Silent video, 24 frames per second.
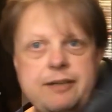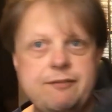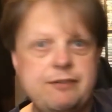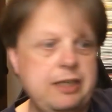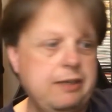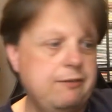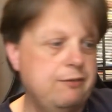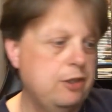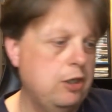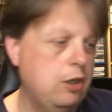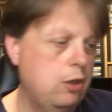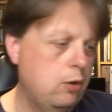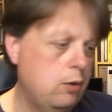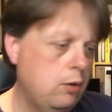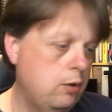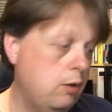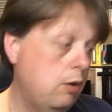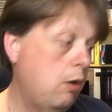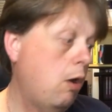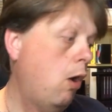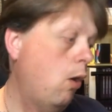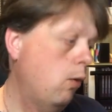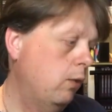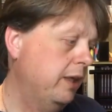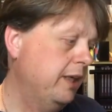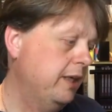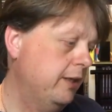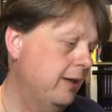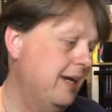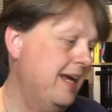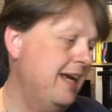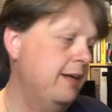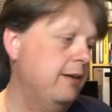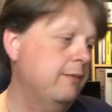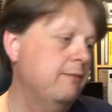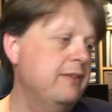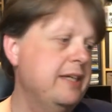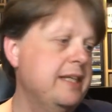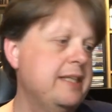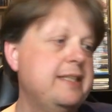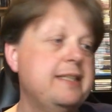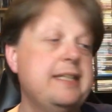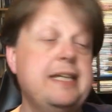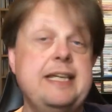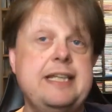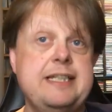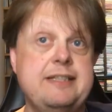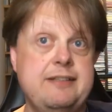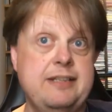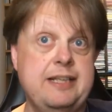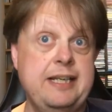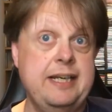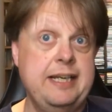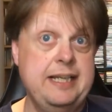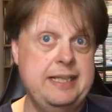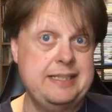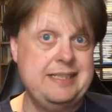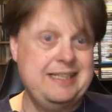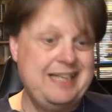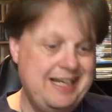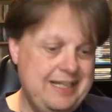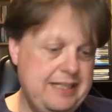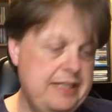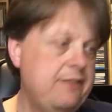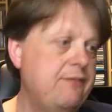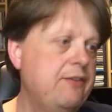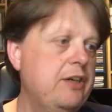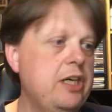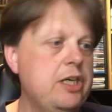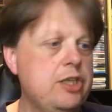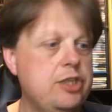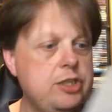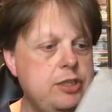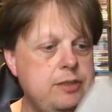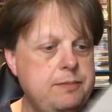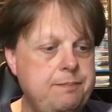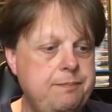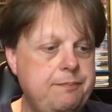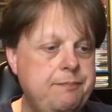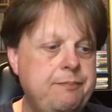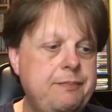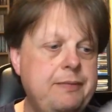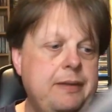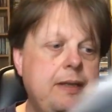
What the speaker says: of Another Love, A Hole in Your Head on this is an extended version.